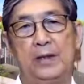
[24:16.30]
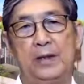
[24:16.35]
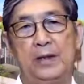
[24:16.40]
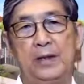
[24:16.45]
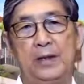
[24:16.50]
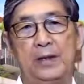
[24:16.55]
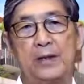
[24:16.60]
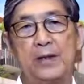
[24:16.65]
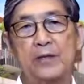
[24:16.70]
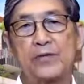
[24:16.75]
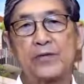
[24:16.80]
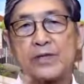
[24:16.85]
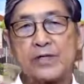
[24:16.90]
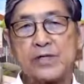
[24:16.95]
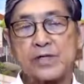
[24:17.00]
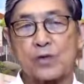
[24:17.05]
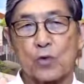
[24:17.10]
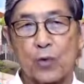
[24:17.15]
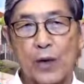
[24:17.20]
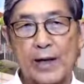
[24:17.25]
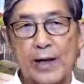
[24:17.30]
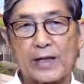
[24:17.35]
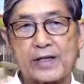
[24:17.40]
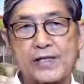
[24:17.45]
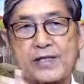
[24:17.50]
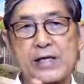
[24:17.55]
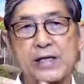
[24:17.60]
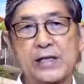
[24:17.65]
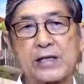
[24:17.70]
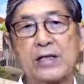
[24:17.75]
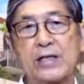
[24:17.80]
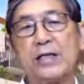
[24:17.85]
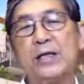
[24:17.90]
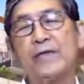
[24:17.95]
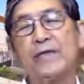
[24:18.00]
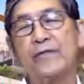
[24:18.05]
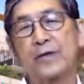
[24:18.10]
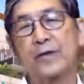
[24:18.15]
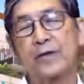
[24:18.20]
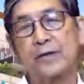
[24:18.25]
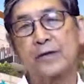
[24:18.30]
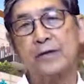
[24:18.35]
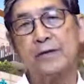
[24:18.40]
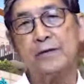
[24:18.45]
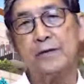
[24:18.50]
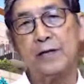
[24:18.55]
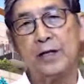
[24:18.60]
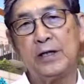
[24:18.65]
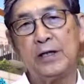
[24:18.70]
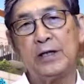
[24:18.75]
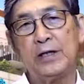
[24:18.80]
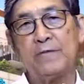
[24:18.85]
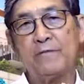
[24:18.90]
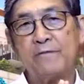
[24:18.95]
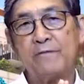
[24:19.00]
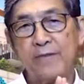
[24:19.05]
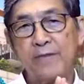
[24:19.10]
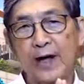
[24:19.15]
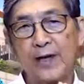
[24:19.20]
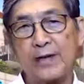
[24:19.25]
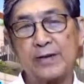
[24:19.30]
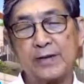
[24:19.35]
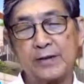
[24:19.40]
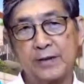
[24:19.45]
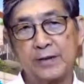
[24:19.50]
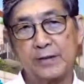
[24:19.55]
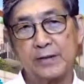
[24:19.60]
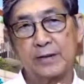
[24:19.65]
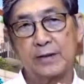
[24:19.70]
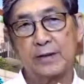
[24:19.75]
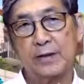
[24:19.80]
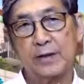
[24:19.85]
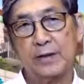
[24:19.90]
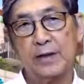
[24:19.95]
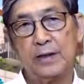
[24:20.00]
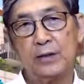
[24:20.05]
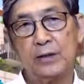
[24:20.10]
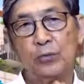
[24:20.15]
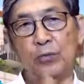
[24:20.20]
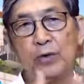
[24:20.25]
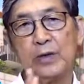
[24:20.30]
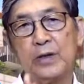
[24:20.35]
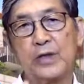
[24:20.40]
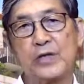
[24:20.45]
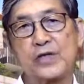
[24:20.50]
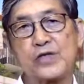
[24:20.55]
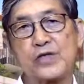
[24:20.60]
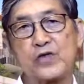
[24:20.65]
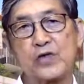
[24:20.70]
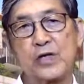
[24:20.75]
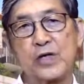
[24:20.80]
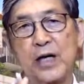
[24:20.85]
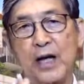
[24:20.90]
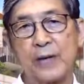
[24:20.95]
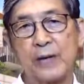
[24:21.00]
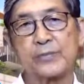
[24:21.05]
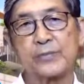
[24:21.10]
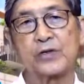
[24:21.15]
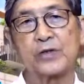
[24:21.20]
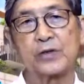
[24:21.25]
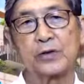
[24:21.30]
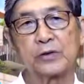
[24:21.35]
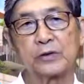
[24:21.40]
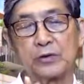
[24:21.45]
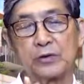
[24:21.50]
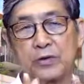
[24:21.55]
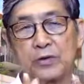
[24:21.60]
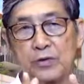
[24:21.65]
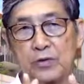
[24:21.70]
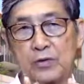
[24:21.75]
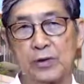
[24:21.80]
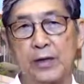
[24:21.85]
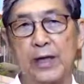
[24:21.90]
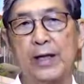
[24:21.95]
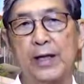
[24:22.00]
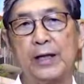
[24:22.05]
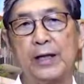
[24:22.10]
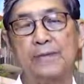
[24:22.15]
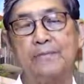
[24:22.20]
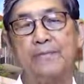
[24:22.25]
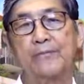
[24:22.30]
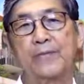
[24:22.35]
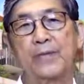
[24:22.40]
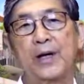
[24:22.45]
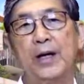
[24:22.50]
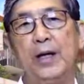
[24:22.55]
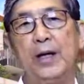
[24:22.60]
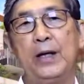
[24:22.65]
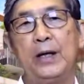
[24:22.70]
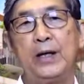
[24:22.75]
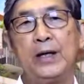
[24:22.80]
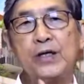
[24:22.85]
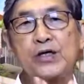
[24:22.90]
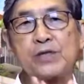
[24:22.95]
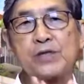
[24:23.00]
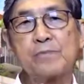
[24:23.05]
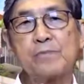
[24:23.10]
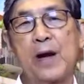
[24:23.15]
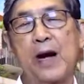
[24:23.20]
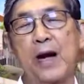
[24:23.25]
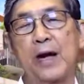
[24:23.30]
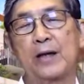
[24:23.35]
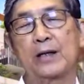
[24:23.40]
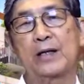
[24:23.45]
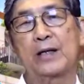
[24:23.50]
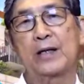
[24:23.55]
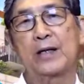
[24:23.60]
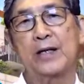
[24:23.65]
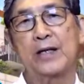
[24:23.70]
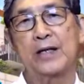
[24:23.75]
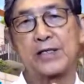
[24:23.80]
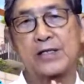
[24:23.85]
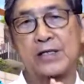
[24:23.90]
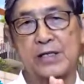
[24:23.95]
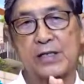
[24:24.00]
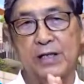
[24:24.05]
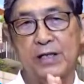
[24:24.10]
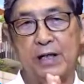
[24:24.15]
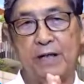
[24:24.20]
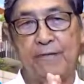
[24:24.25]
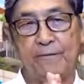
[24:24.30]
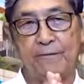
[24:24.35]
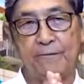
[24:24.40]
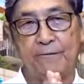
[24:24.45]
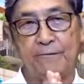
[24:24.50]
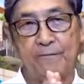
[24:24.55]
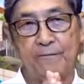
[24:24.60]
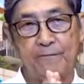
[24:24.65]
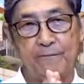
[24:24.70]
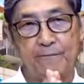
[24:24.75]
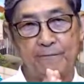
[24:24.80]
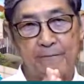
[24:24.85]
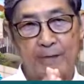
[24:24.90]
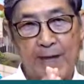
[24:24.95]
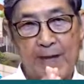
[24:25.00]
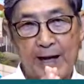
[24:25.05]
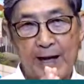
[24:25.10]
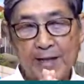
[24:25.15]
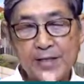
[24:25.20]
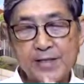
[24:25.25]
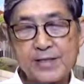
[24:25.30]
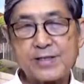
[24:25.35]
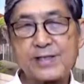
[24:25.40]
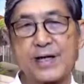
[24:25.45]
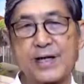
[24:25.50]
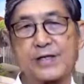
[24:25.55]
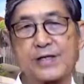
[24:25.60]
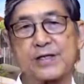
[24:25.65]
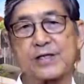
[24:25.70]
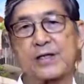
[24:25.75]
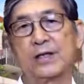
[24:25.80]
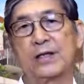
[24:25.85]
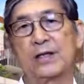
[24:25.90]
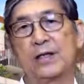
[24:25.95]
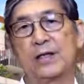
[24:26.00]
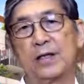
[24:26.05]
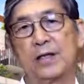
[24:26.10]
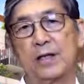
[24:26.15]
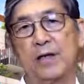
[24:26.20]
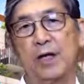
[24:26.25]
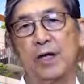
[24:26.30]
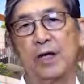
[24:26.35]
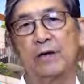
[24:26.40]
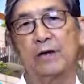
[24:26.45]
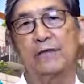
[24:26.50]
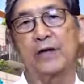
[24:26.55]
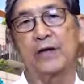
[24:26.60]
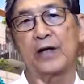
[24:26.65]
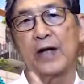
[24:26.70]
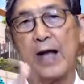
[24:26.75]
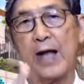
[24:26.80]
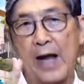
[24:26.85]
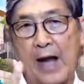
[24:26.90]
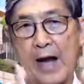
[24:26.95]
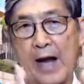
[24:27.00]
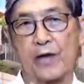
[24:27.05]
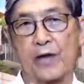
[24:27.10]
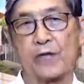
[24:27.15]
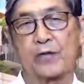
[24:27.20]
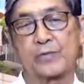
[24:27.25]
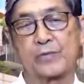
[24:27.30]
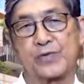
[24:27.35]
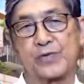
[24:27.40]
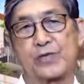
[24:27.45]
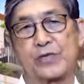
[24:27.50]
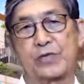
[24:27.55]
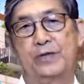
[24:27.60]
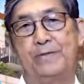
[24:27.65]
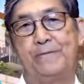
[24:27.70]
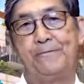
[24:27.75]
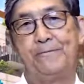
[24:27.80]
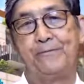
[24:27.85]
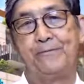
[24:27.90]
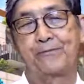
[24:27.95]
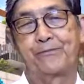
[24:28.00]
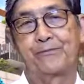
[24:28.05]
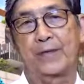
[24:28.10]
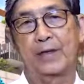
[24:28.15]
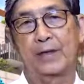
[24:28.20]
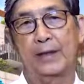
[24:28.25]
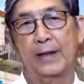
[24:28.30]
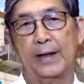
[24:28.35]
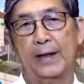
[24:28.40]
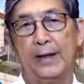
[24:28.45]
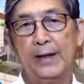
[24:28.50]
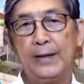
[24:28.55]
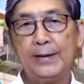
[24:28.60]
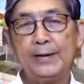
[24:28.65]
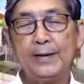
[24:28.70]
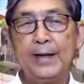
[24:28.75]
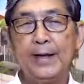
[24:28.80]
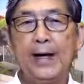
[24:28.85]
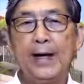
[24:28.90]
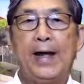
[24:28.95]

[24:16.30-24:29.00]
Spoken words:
Now, this is quite a significant event in world history up till today. Ishmael is the ancestor of the Arabs. Okay?